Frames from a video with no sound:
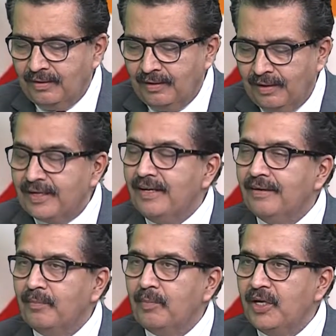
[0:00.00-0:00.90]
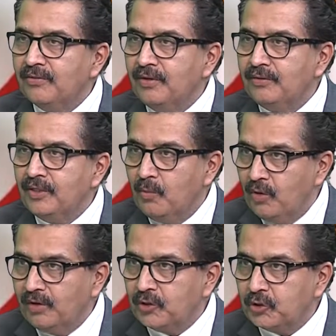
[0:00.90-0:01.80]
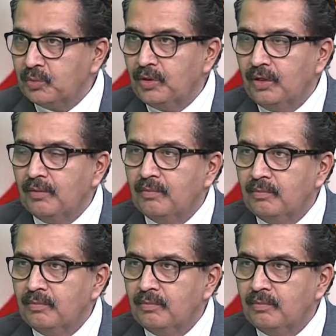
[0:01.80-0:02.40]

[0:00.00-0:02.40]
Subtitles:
a leader based in Jammu and Kashmir,